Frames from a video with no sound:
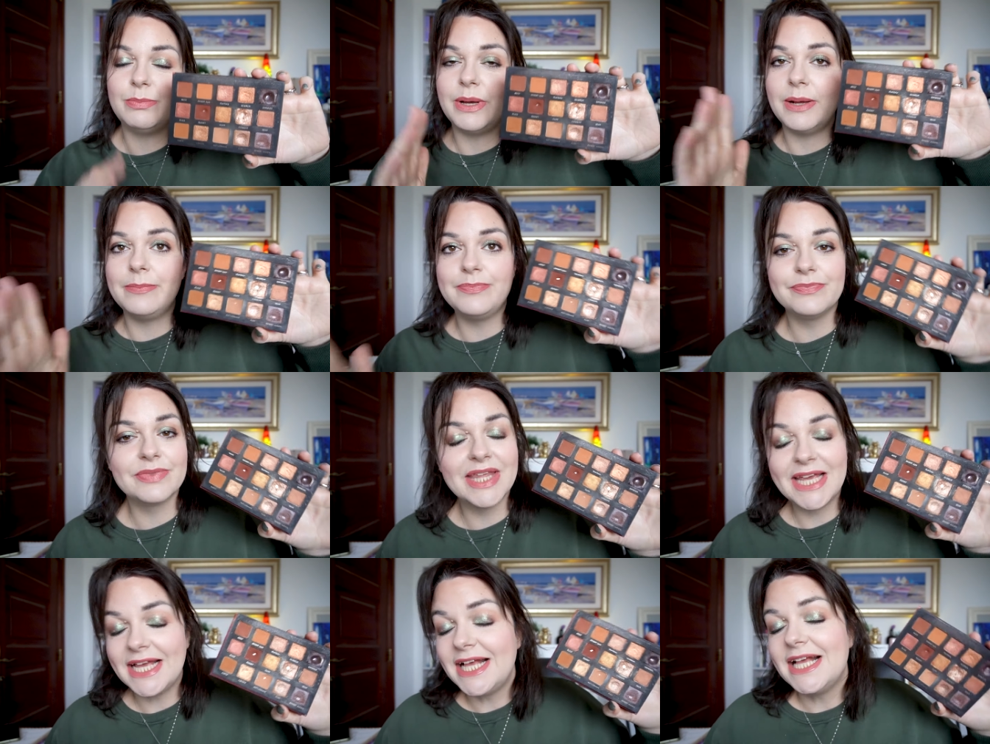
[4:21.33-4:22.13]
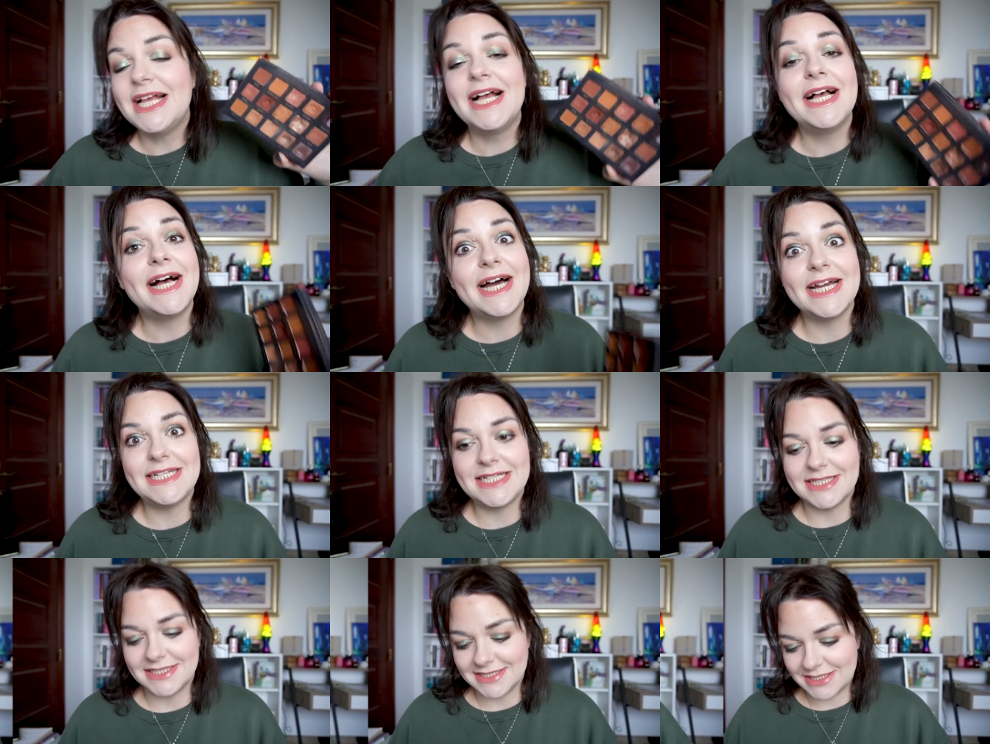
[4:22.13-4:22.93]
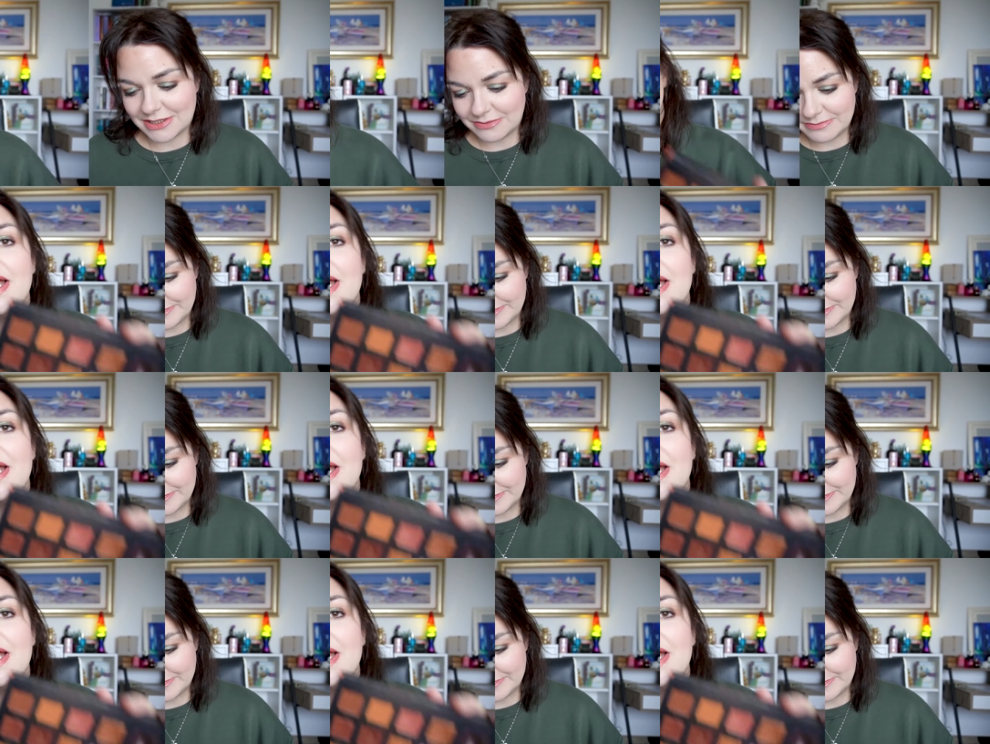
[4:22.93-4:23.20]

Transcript: but I didn't.